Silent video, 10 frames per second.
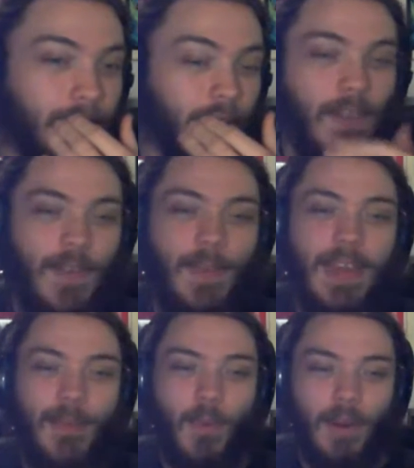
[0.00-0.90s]
sorry if I'm
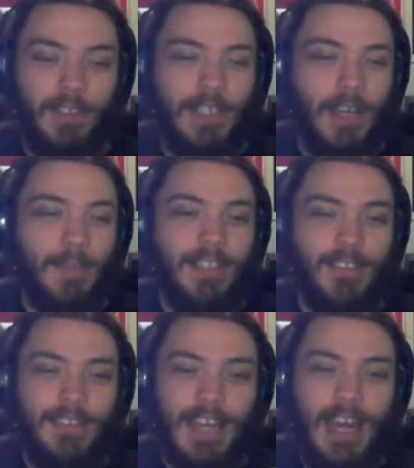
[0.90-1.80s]
getting worked up, but this
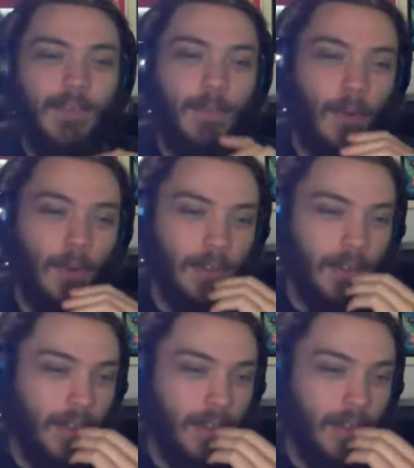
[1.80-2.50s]
is kind of important.